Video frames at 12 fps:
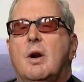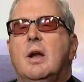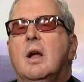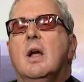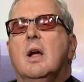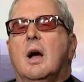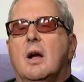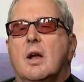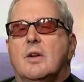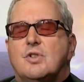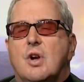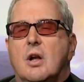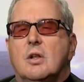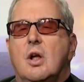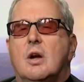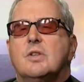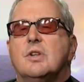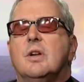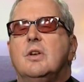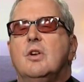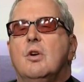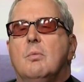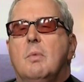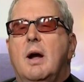right? As John Locke said,
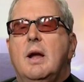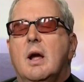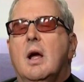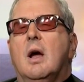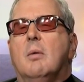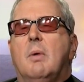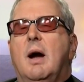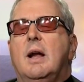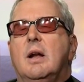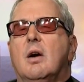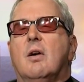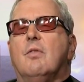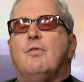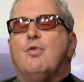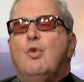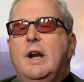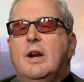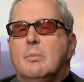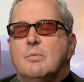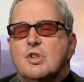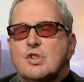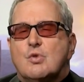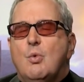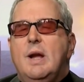my freedom
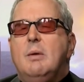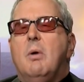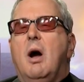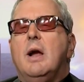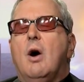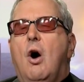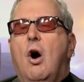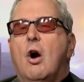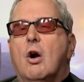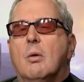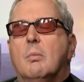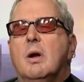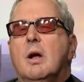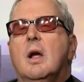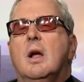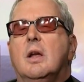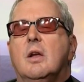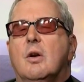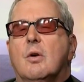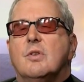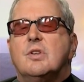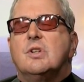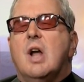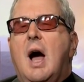to swing my arm,
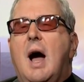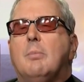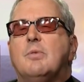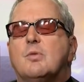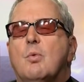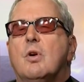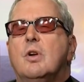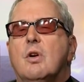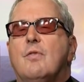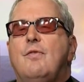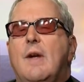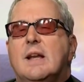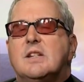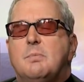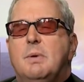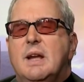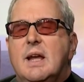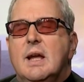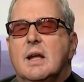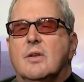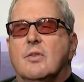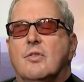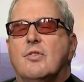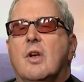stops where your face
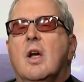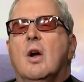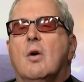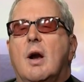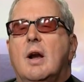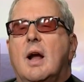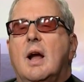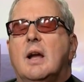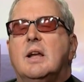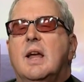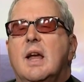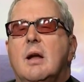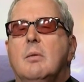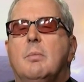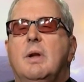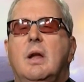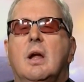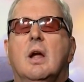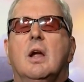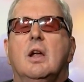begins, right? I can't be,